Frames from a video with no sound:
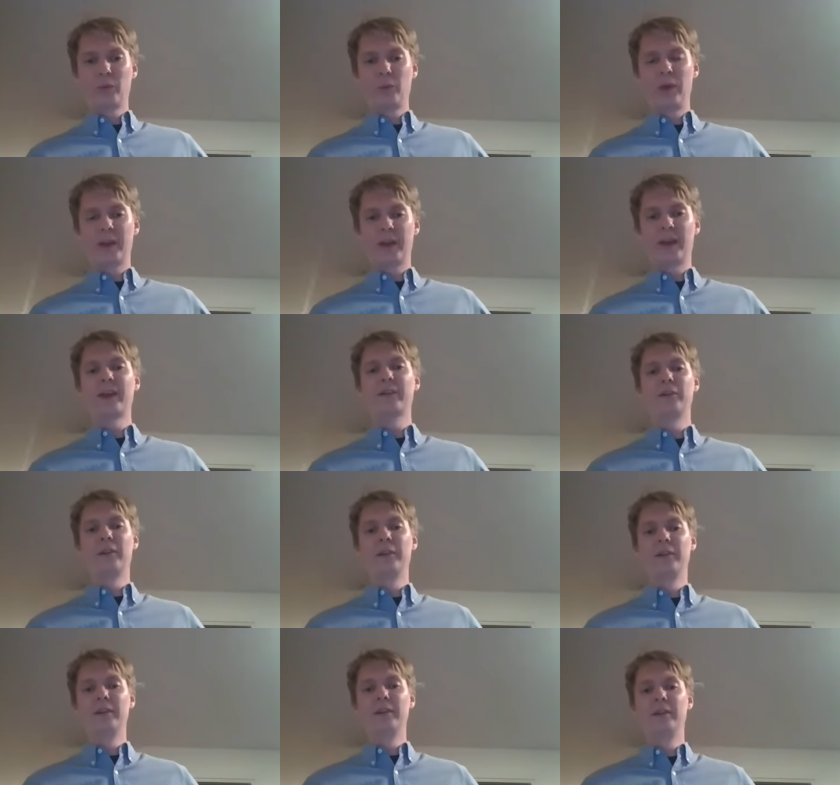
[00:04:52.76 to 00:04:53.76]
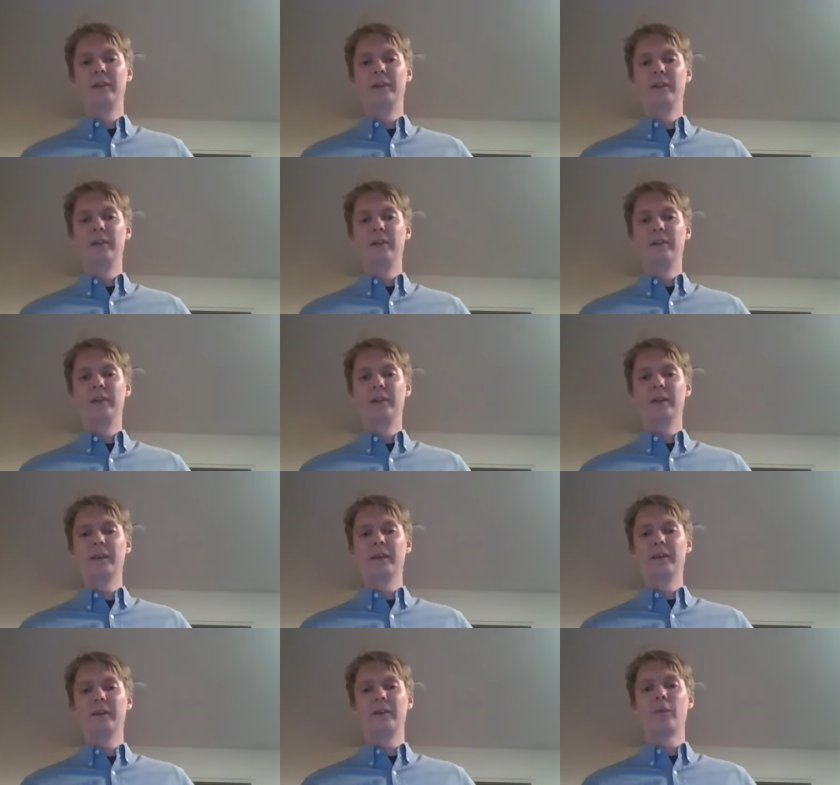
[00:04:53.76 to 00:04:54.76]
we can actually
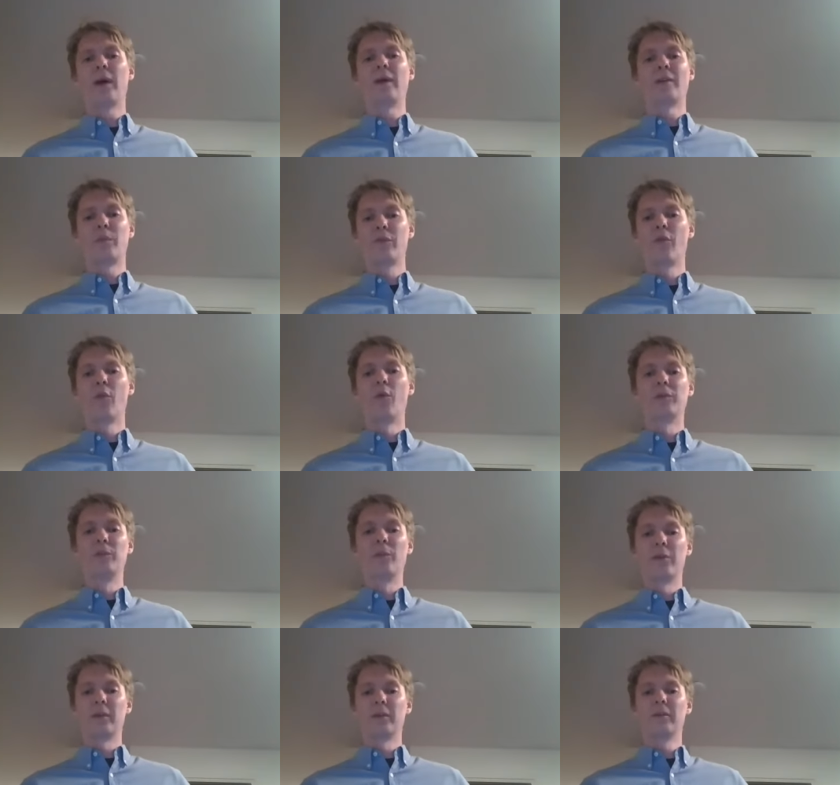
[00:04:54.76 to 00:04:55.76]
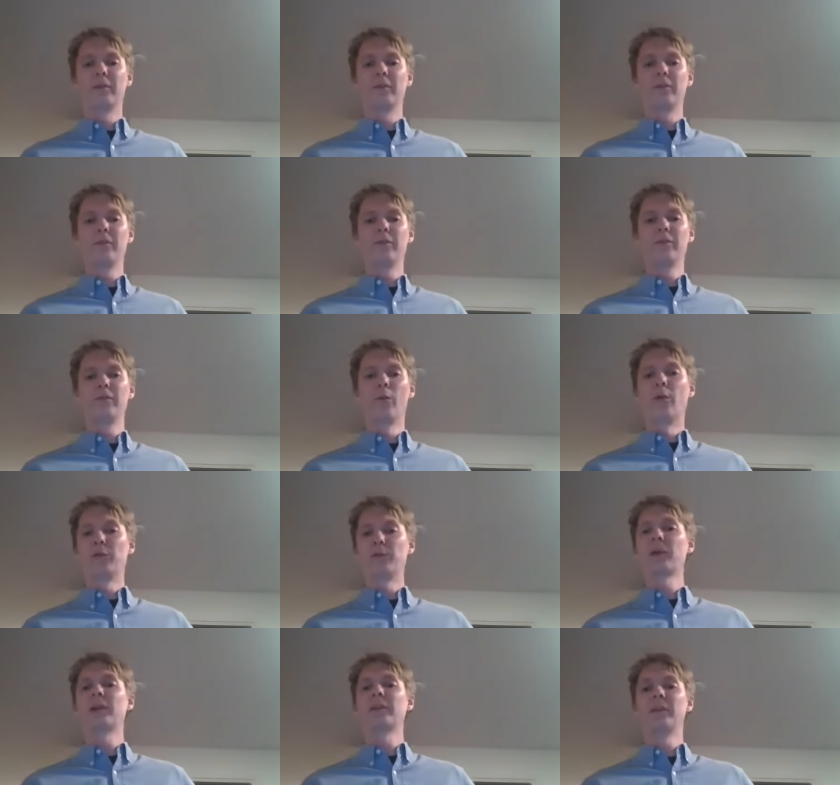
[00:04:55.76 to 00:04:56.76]
derive a performance model for
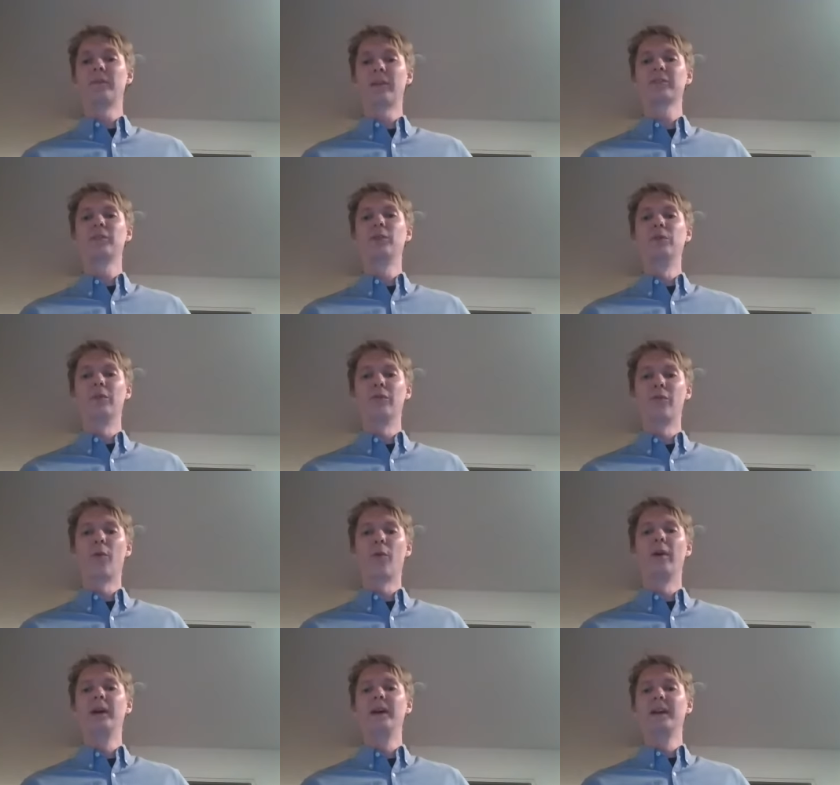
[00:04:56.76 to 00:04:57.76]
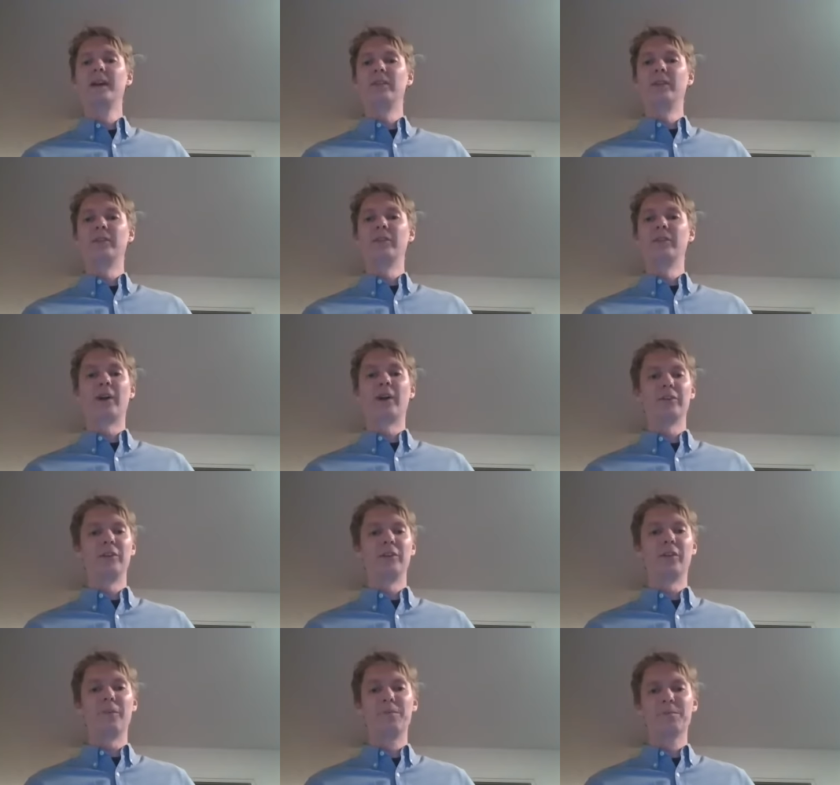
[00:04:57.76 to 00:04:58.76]
speculative execution for this entire
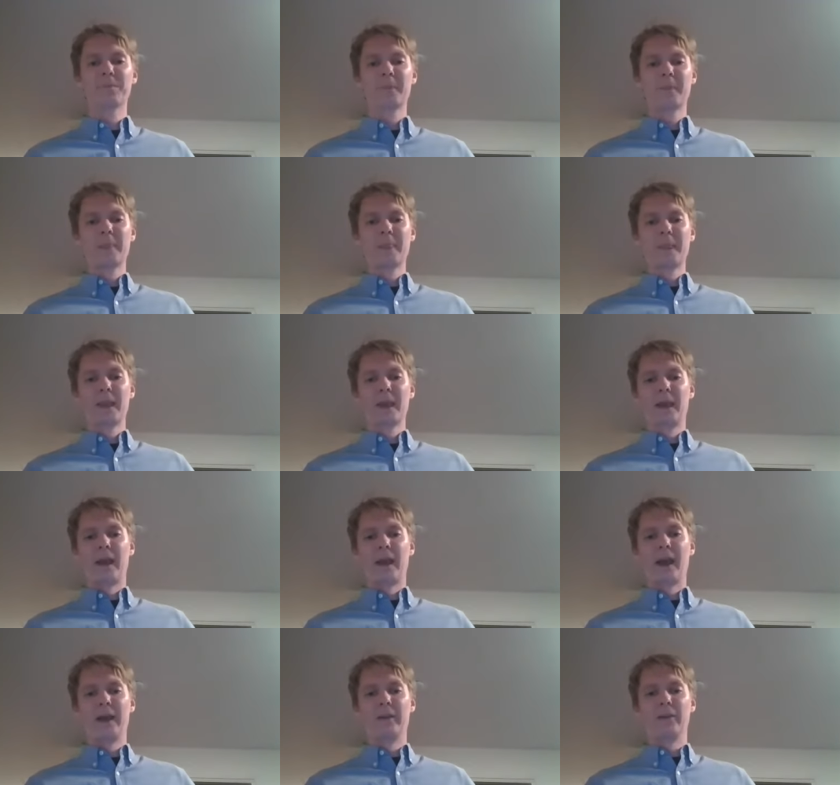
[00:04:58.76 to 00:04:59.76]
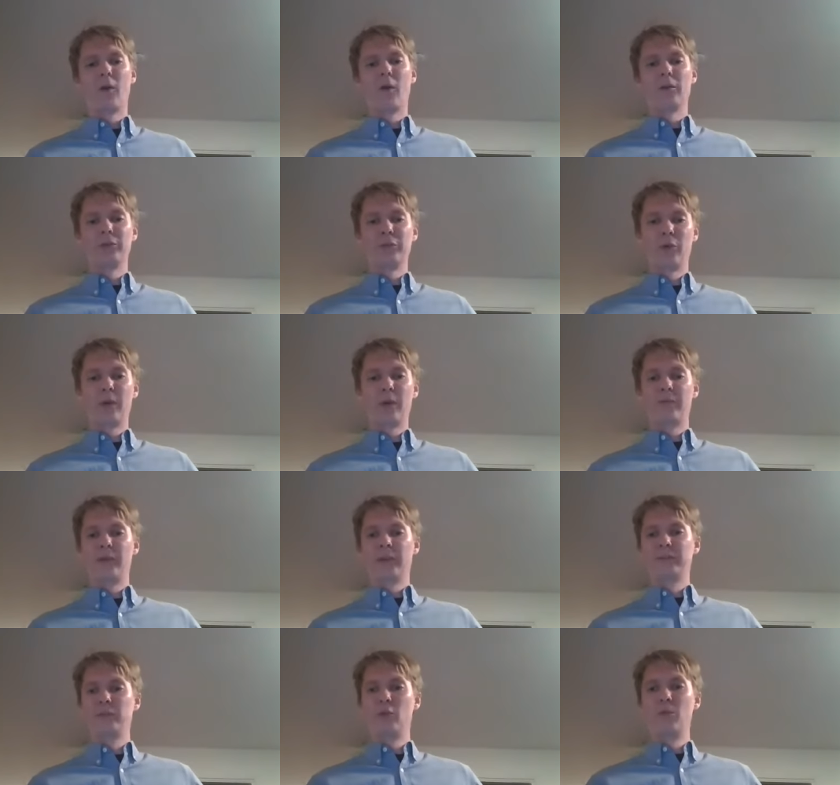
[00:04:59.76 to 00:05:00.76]
system. And also, if
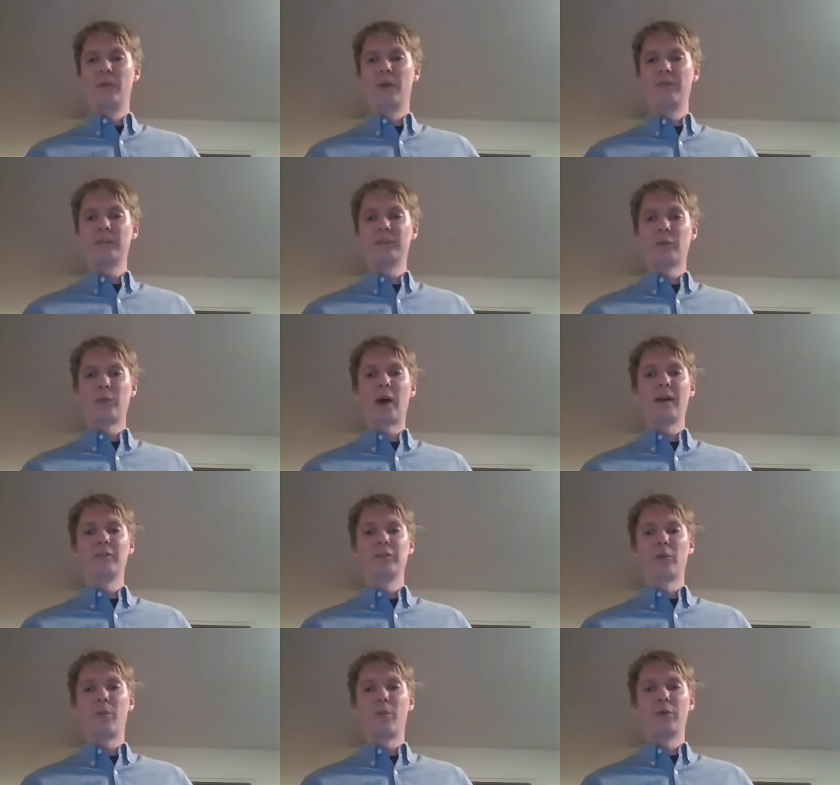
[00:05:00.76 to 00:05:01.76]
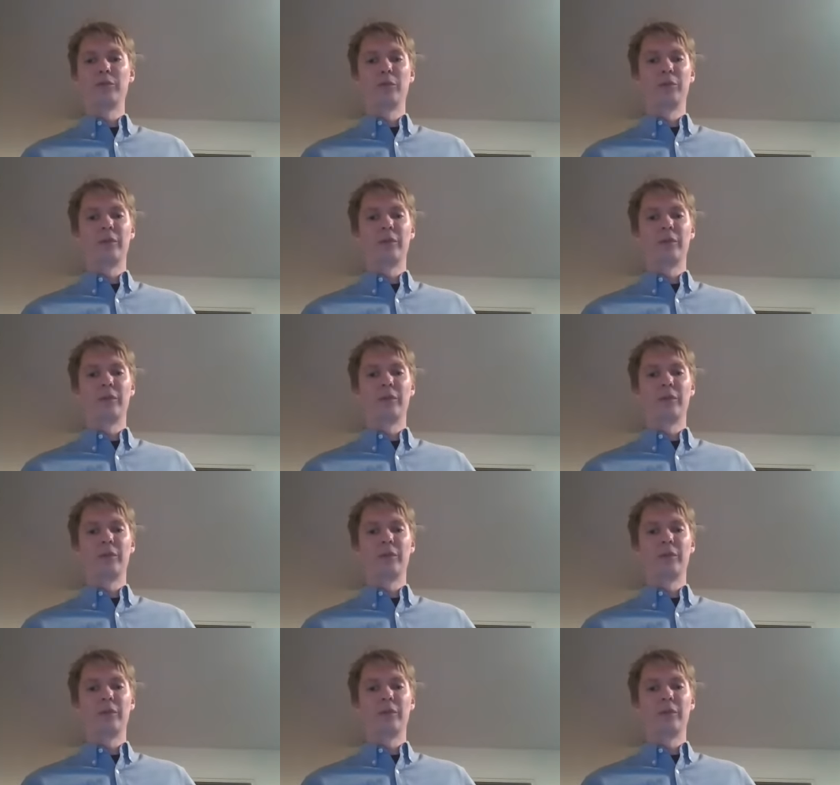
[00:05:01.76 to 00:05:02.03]
we assume that these arrivals are Poisson